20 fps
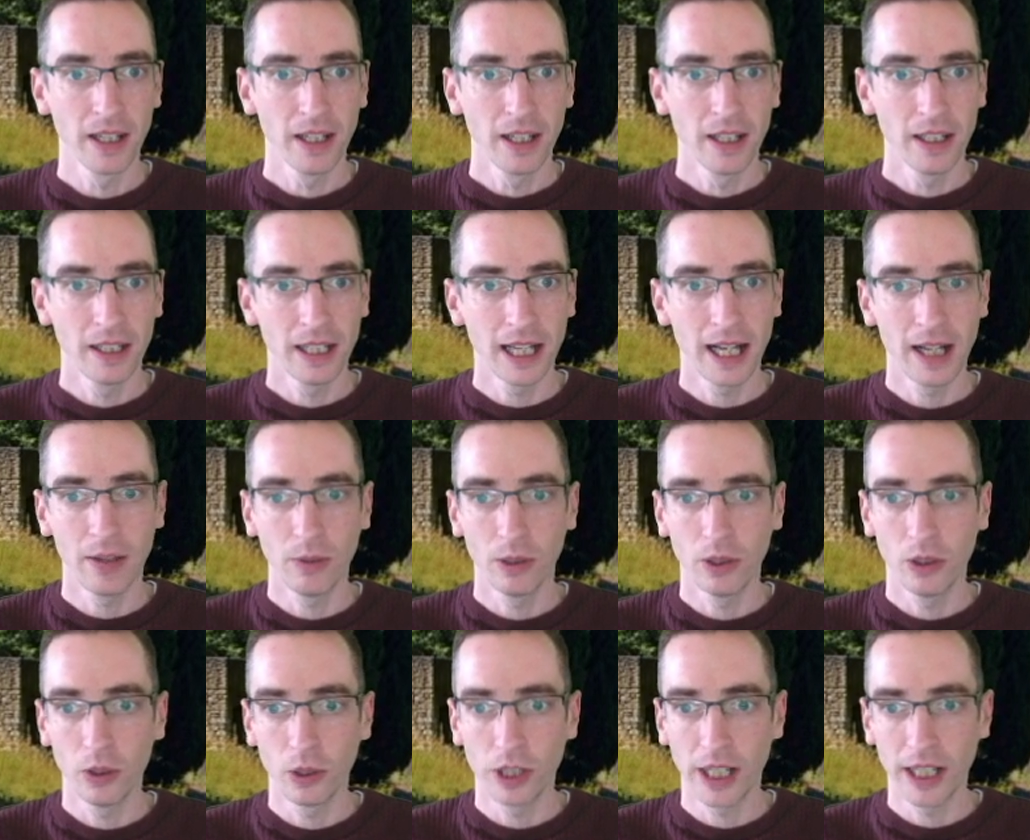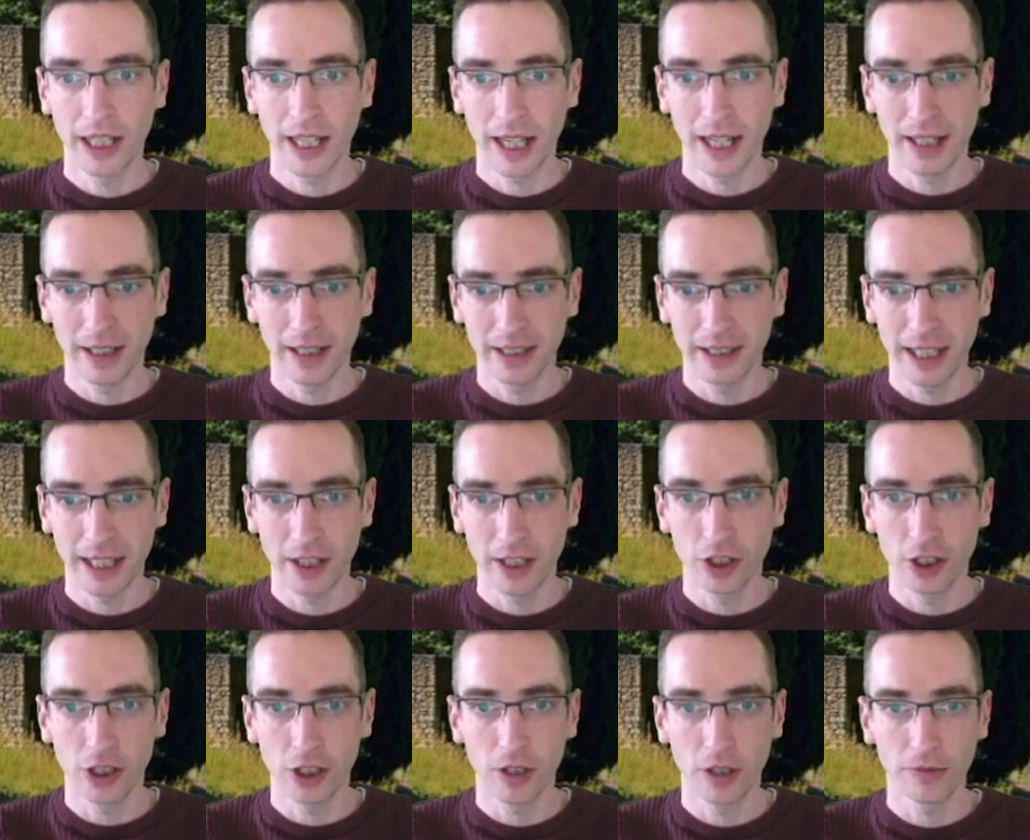Now looking at the
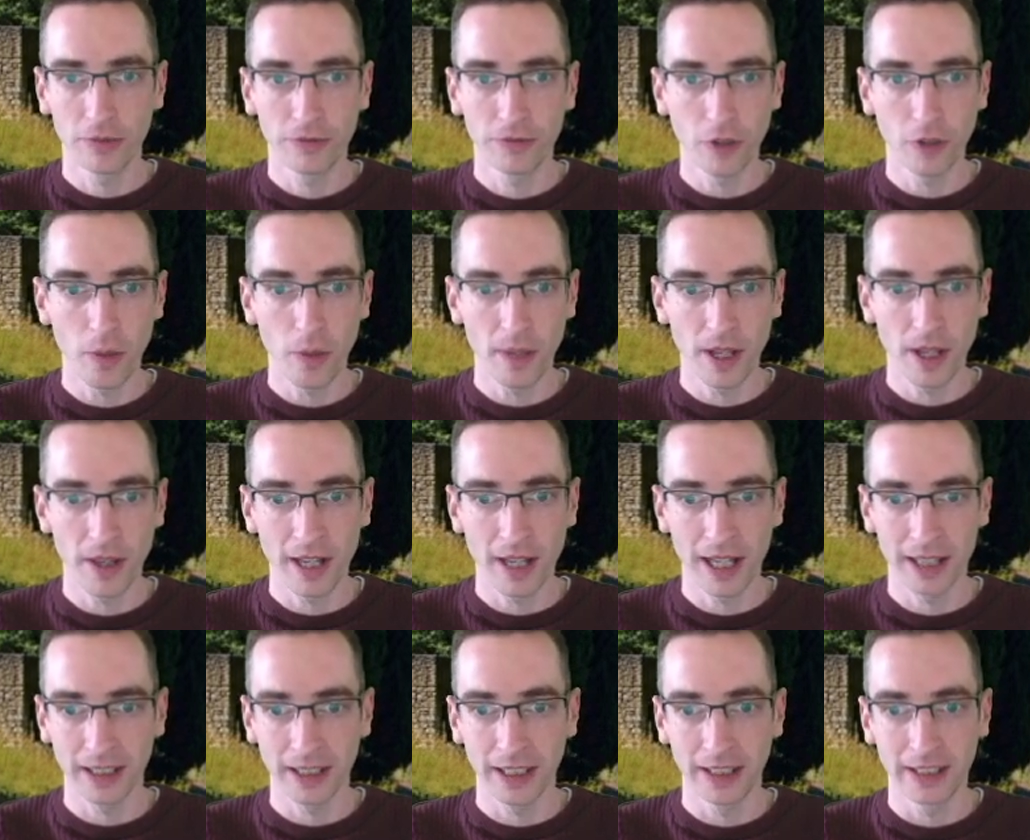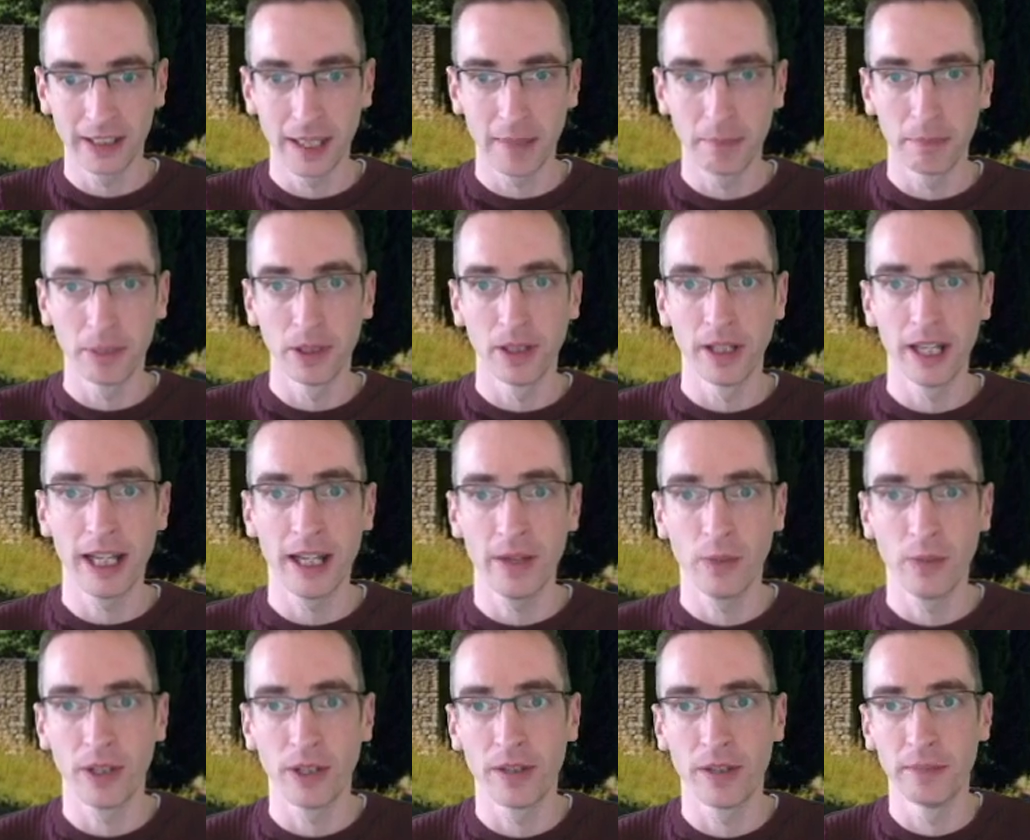second shot from that example there
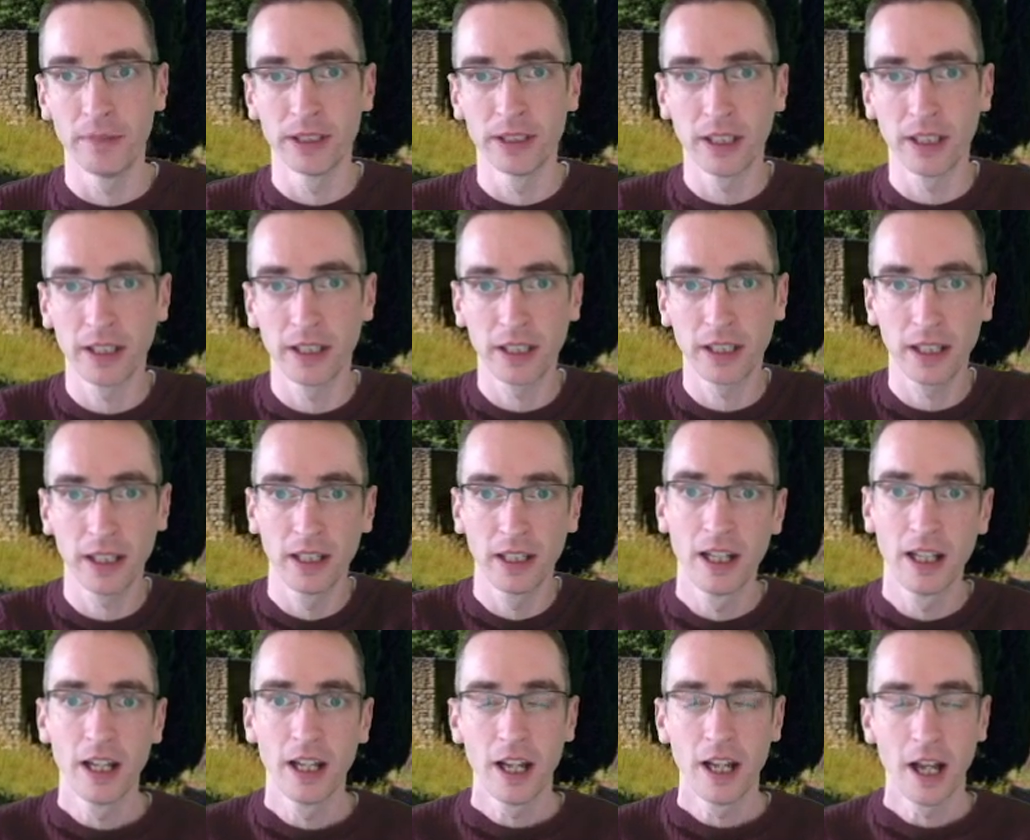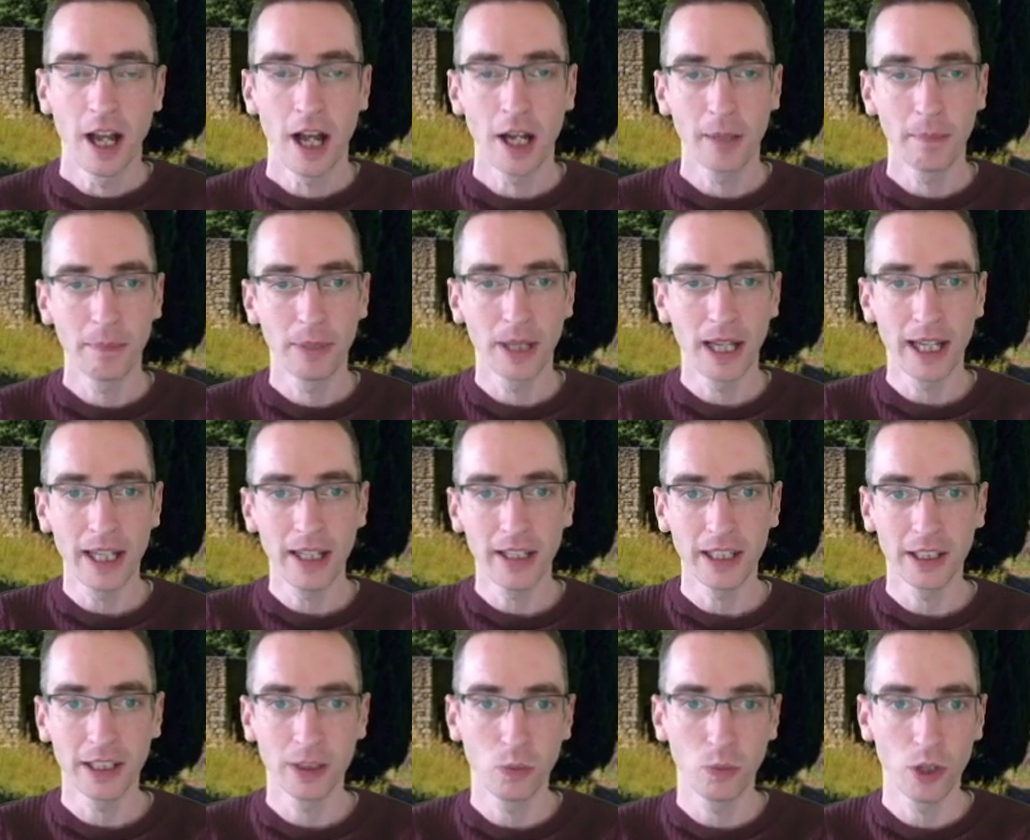with the berserker, I'm playing
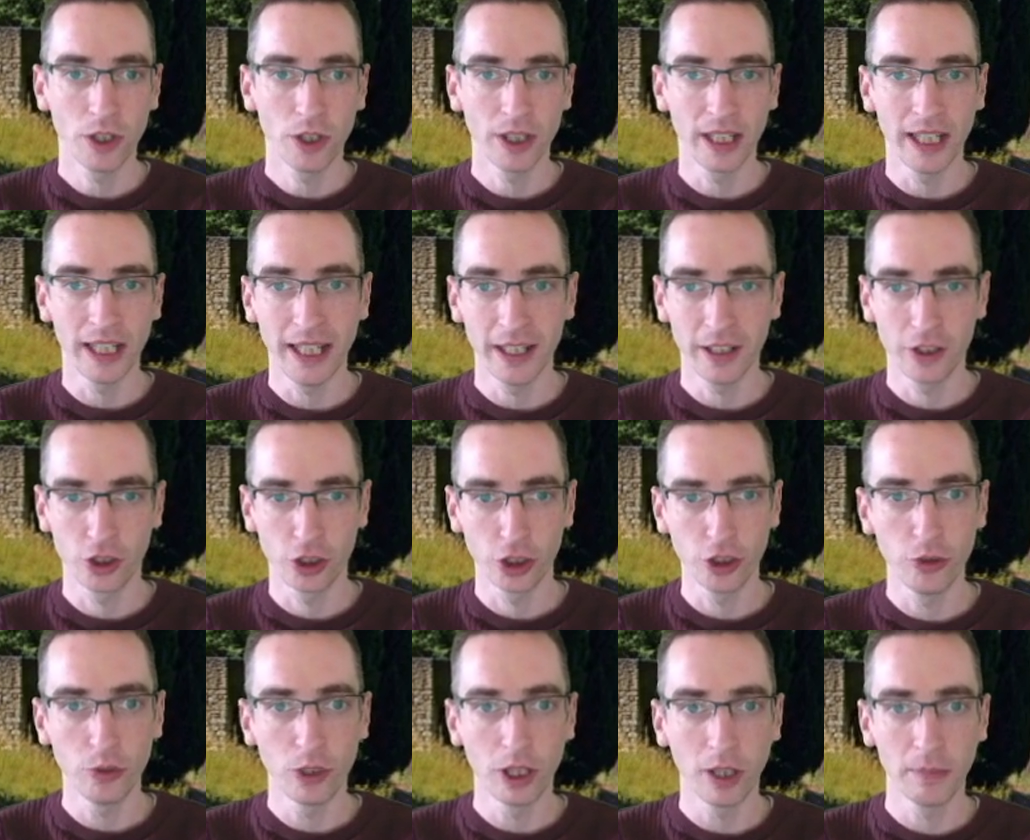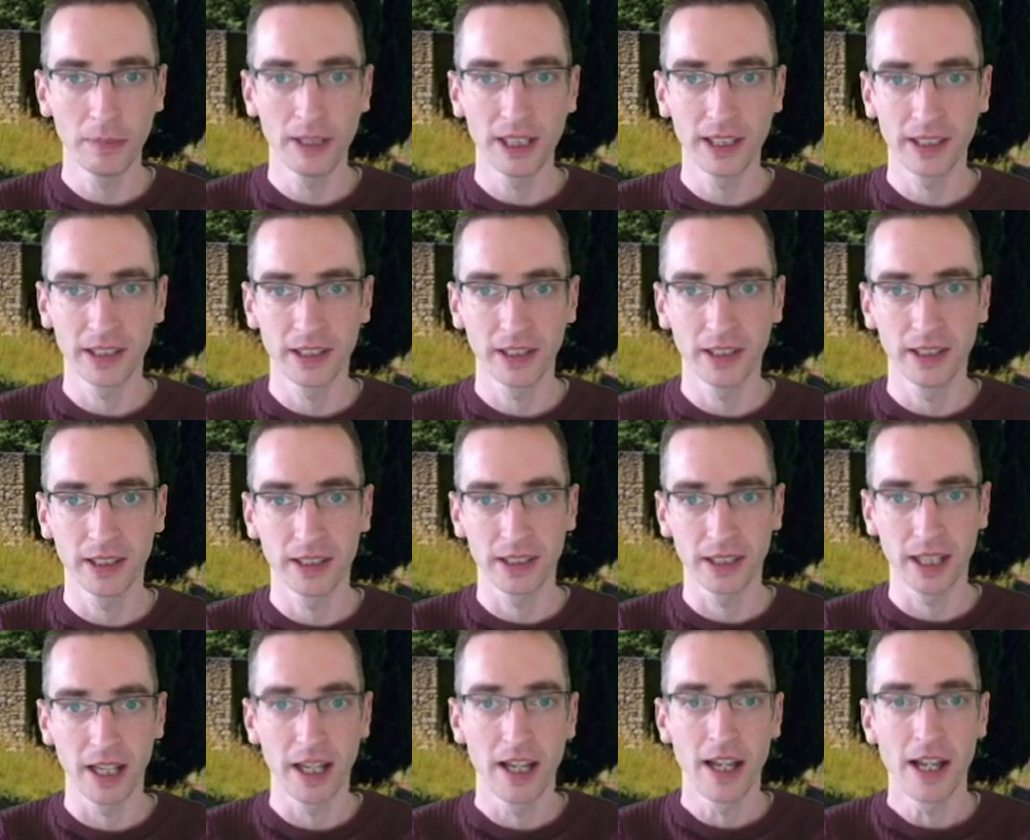this one here, true club distance
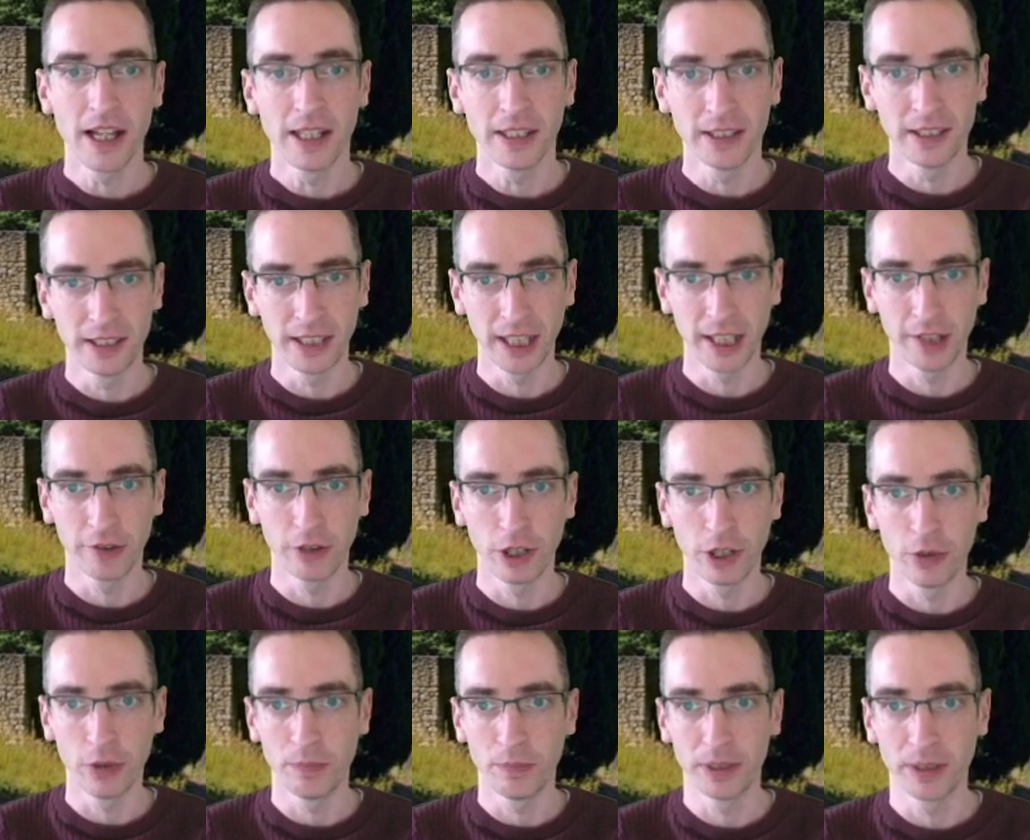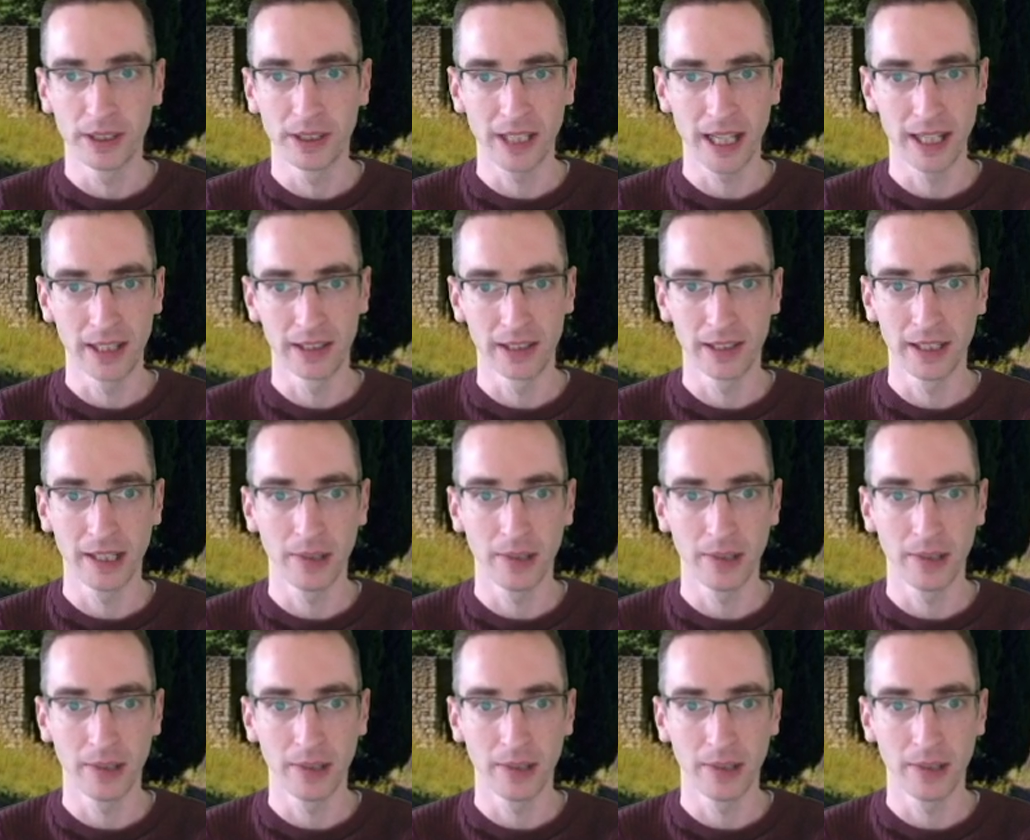0%.